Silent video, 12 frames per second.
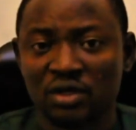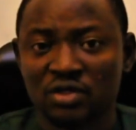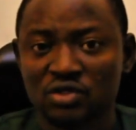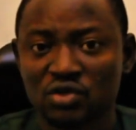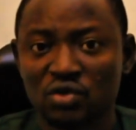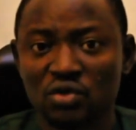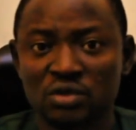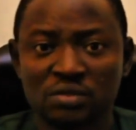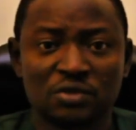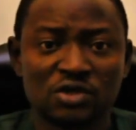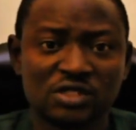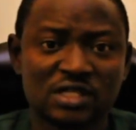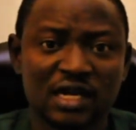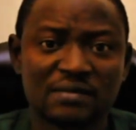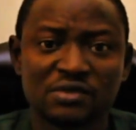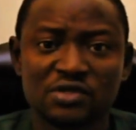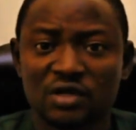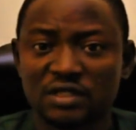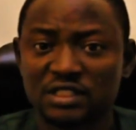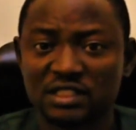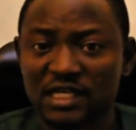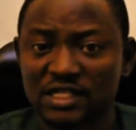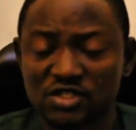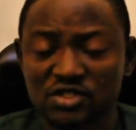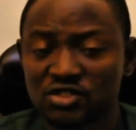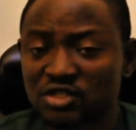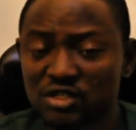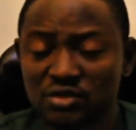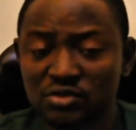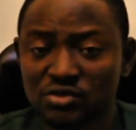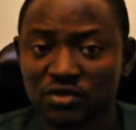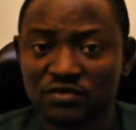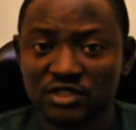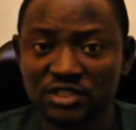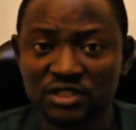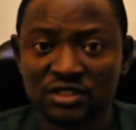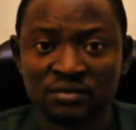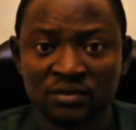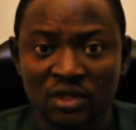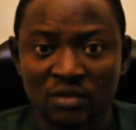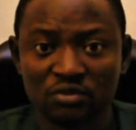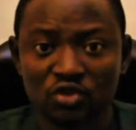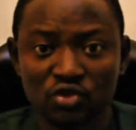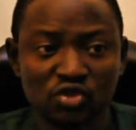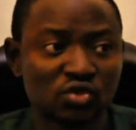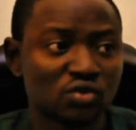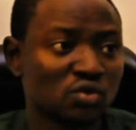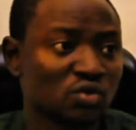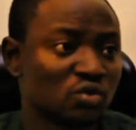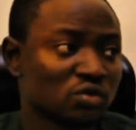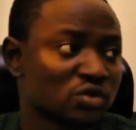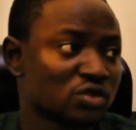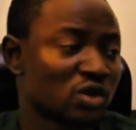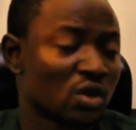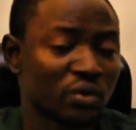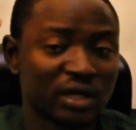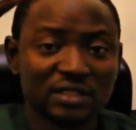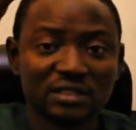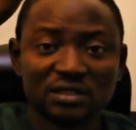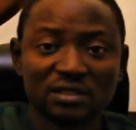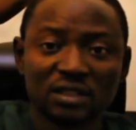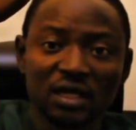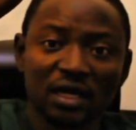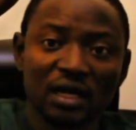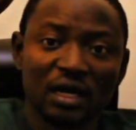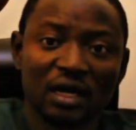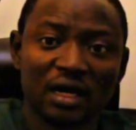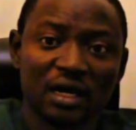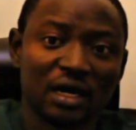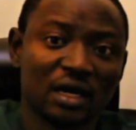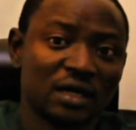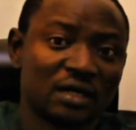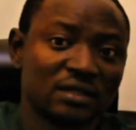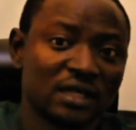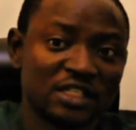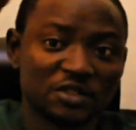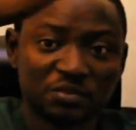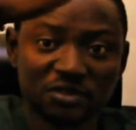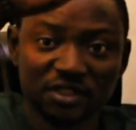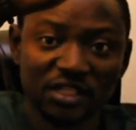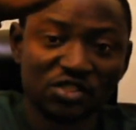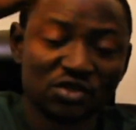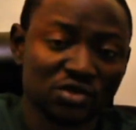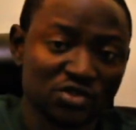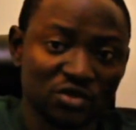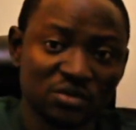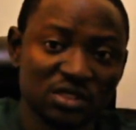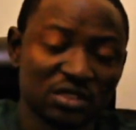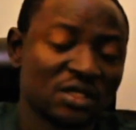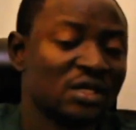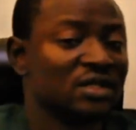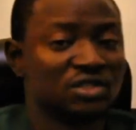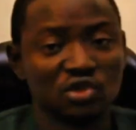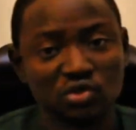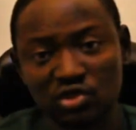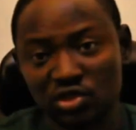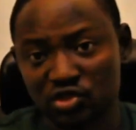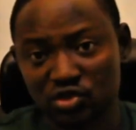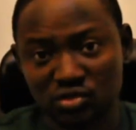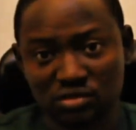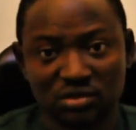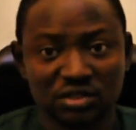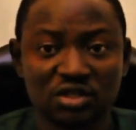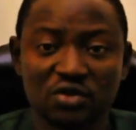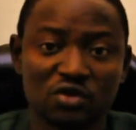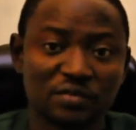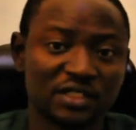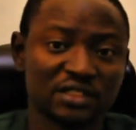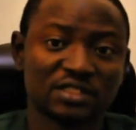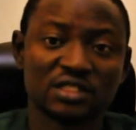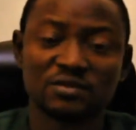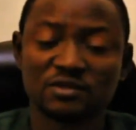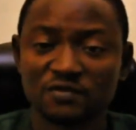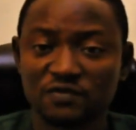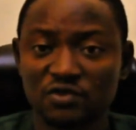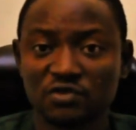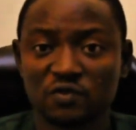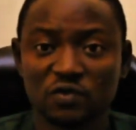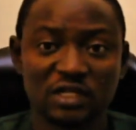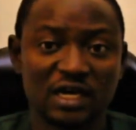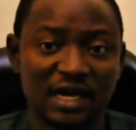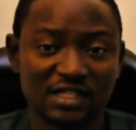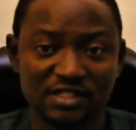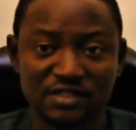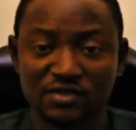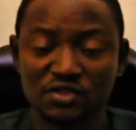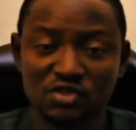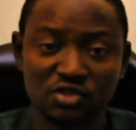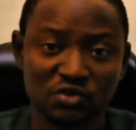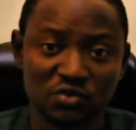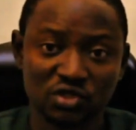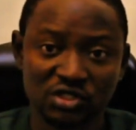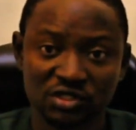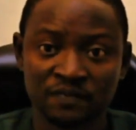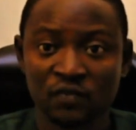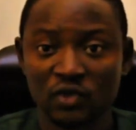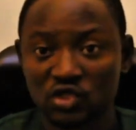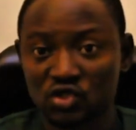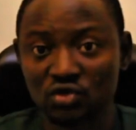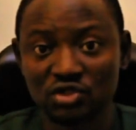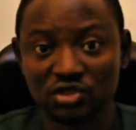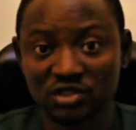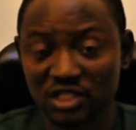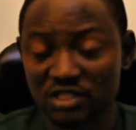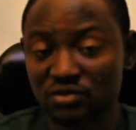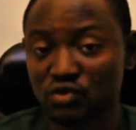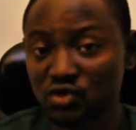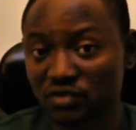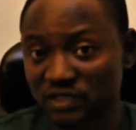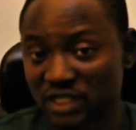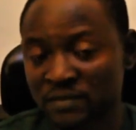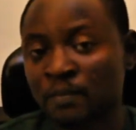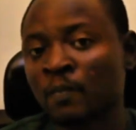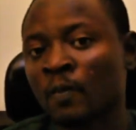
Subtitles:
So most times engineers don't take note of this due to someone experience or something. They just recommend the same thing for you without asking you such question. So you should take note of that.